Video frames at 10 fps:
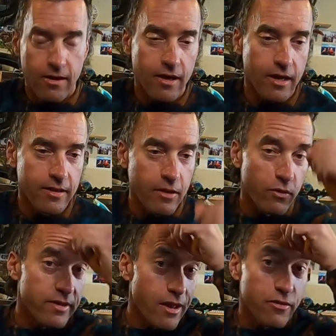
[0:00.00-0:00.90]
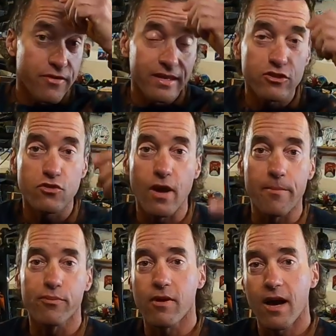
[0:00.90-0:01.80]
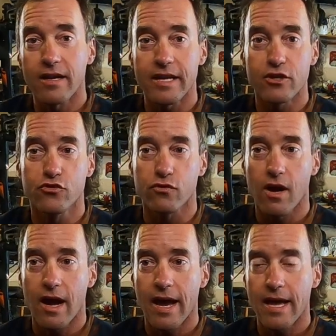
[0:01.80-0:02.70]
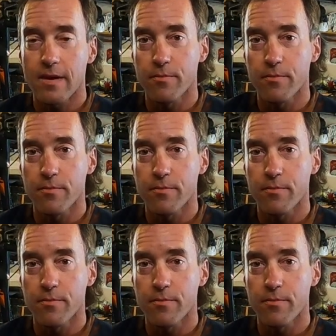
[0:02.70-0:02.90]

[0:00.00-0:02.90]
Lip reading: And then one of the other things too, I brought a dry